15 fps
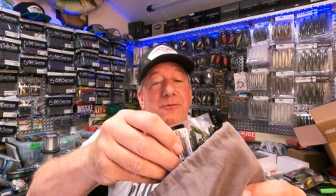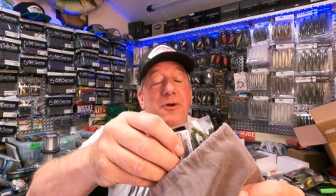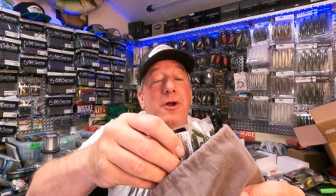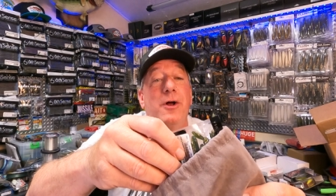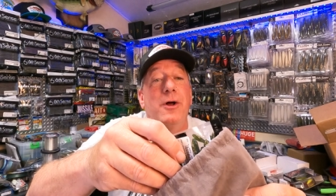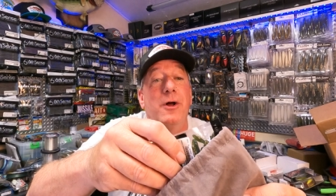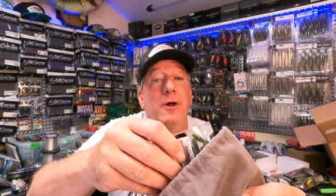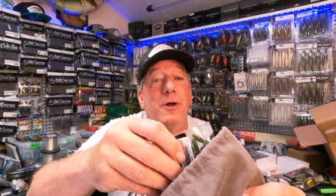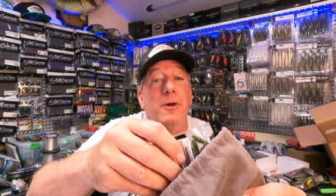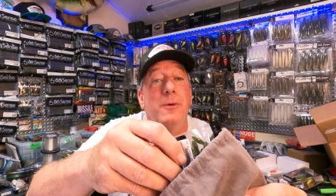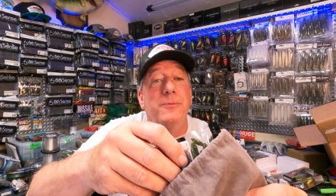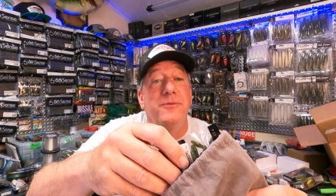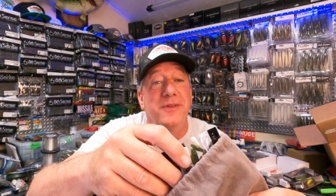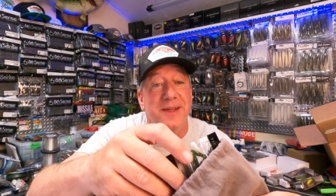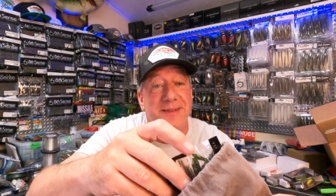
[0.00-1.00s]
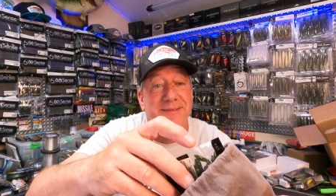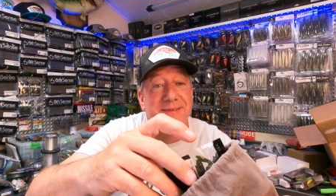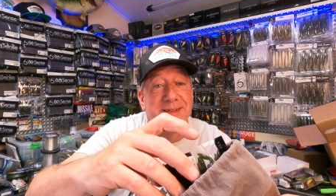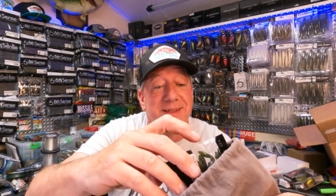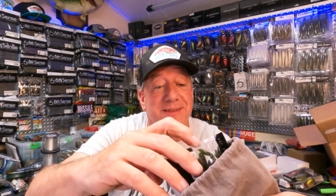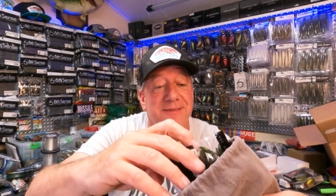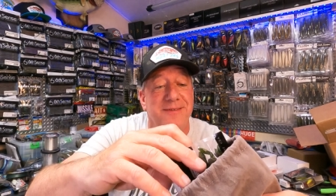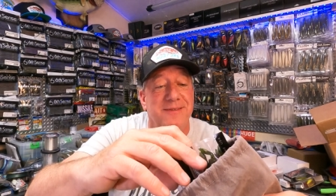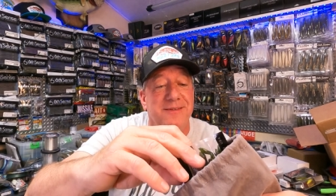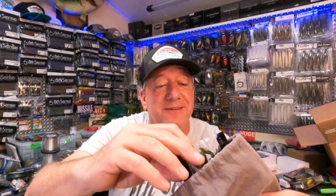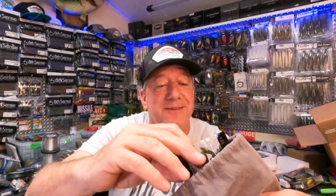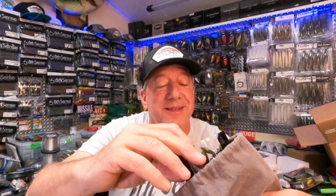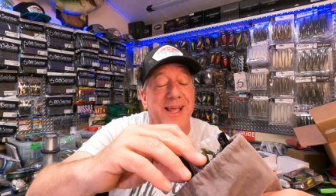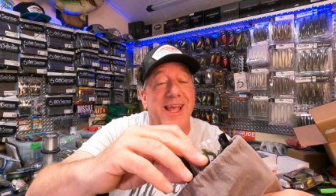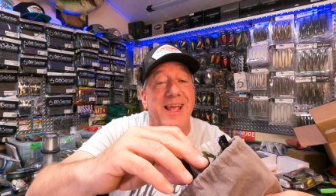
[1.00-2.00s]
from Sixth Sense.
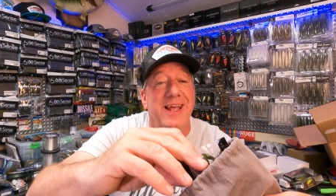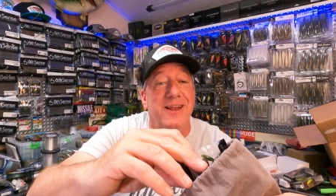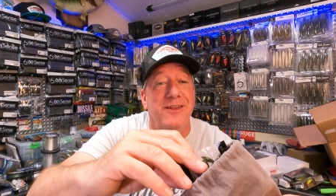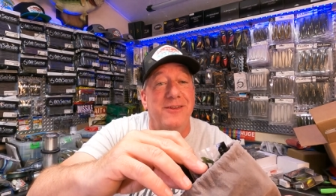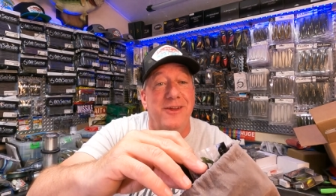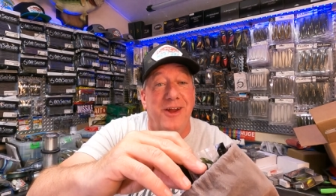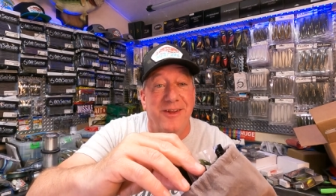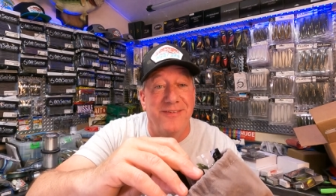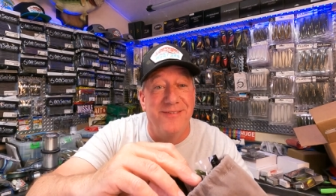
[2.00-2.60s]
And